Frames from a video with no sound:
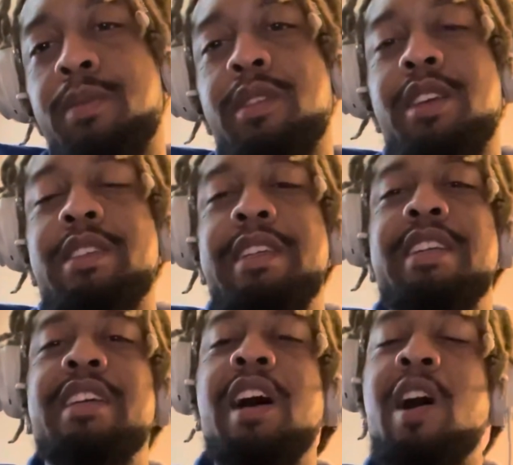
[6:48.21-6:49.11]
Let's
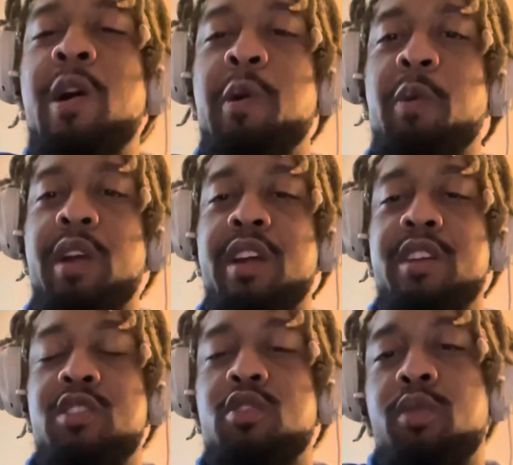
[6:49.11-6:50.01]
go. We're
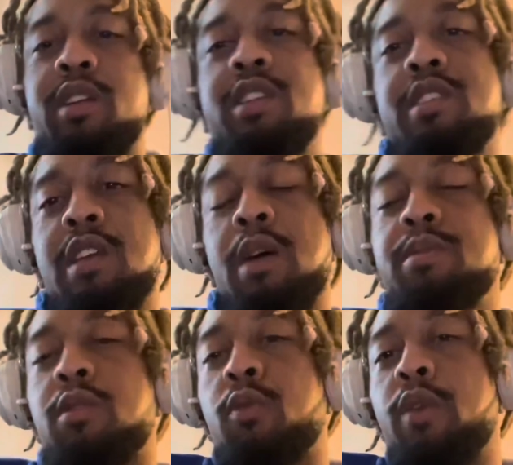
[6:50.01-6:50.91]
20 subs
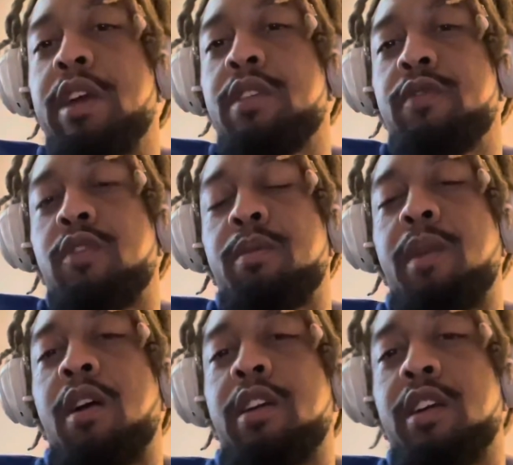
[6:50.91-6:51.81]
away from
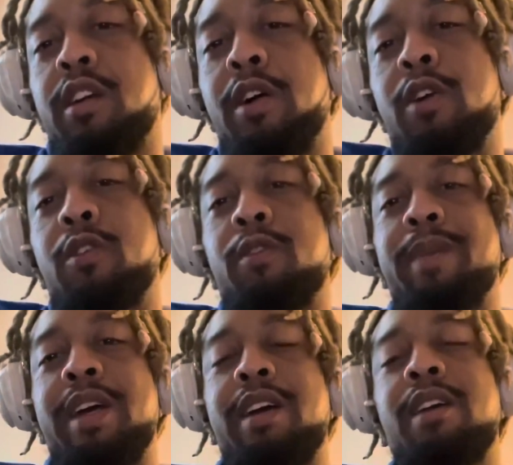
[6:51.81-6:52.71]
our goal,
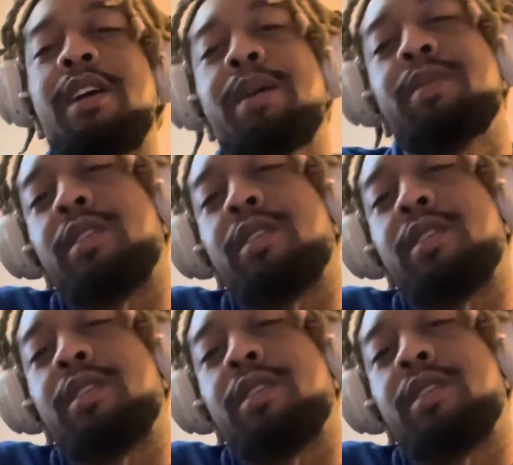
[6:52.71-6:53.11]
man. Clap it up.